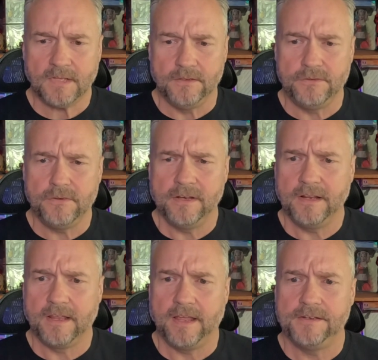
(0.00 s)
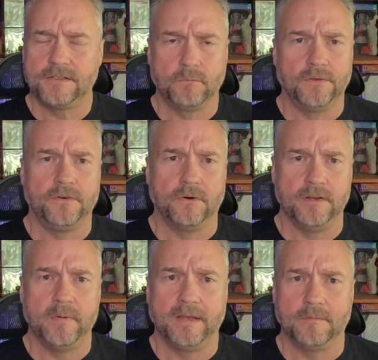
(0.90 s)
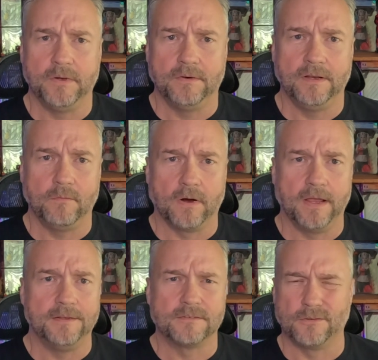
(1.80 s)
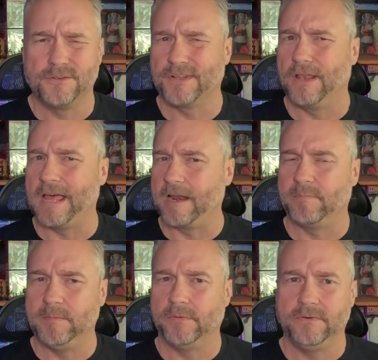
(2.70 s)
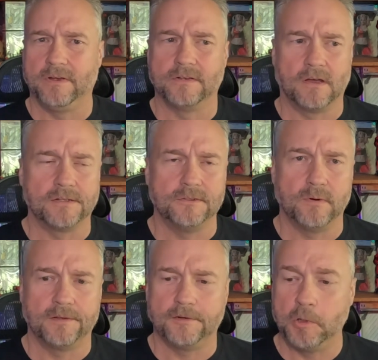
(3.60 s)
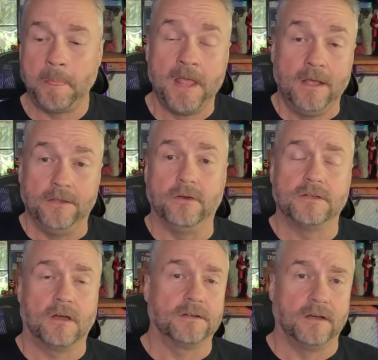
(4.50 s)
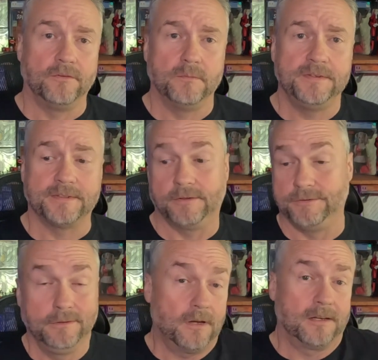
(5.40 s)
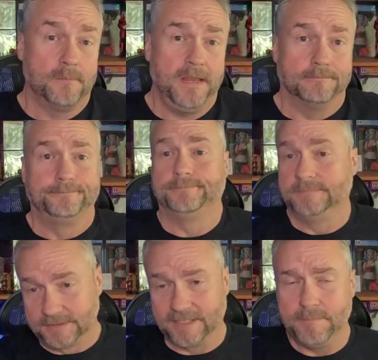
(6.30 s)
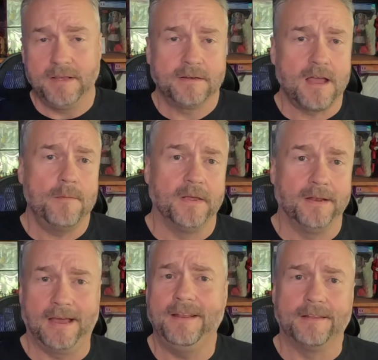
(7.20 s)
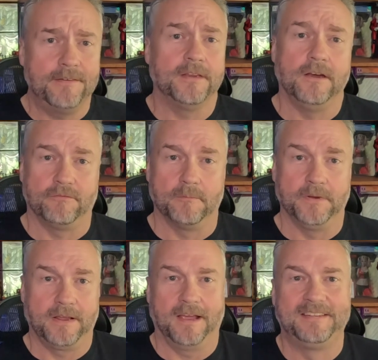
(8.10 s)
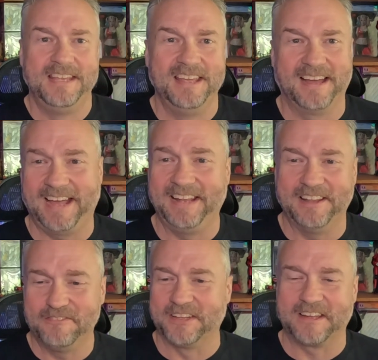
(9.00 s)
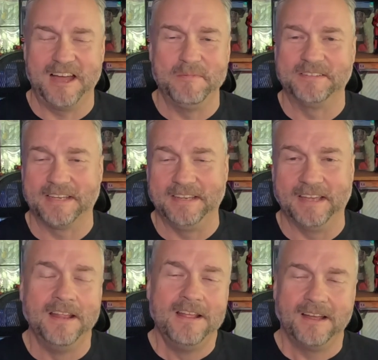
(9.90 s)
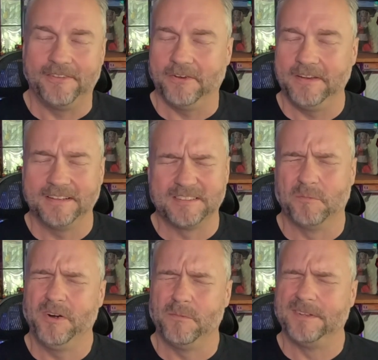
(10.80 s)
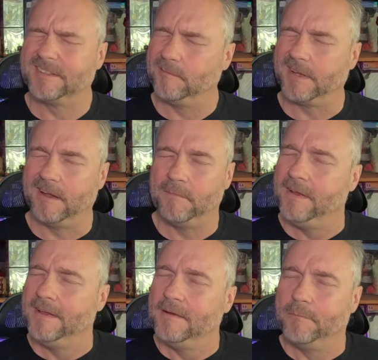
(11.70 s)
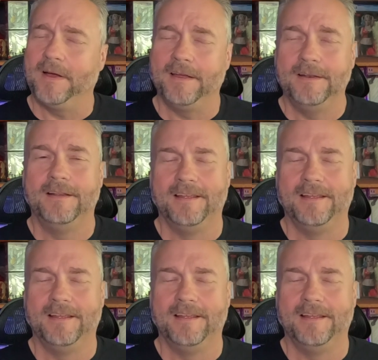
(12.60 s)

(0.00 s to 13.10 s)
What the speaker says: is you can engage with your eBay community, right? So there's a lot of people you can talk to out there. You can talk to other resellers. You can talk to me. Send me a comment. I'd love to hear from you guys. I love the comments I get, although I get some weird ones sometime, but